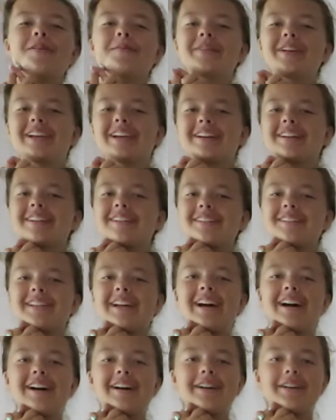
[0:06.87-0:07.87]
because
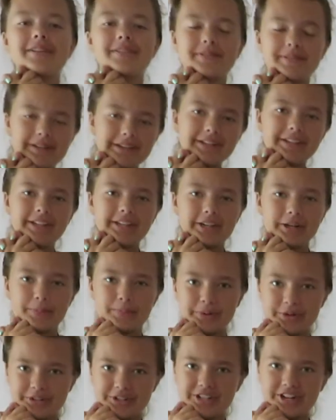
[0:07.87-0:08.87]
I finally got a
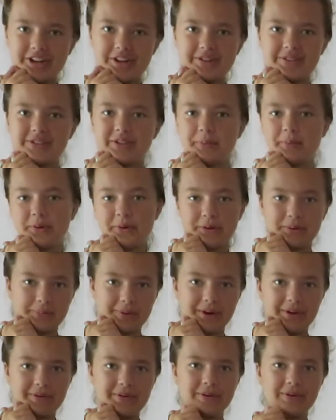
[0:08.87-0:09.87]
bookshelf to put in
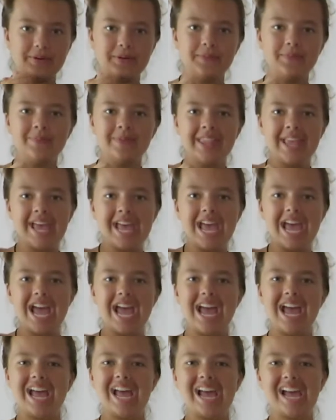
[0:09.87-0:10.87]
my room,
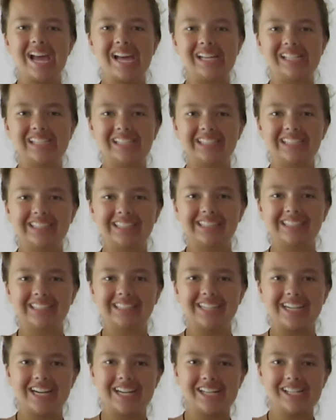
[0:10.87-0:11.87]

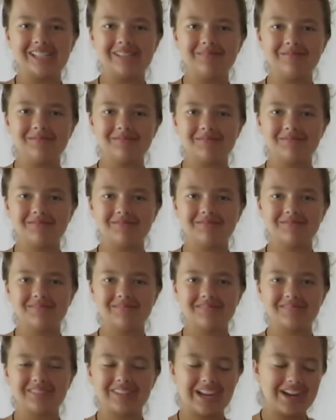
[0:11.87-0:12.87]
and I
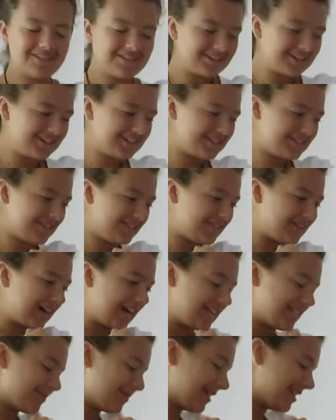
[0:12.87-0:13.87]
wanted to show you
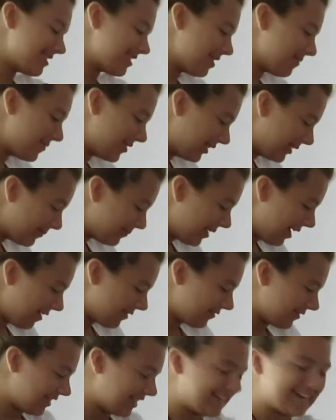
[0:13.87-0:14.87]
guys because I'm really
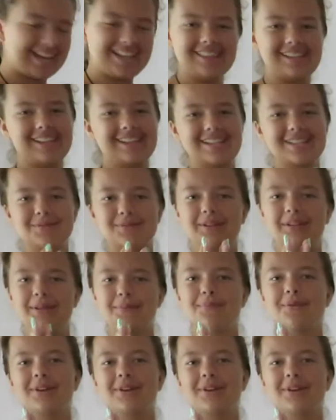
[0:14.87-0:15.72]
proud of it and I think it's really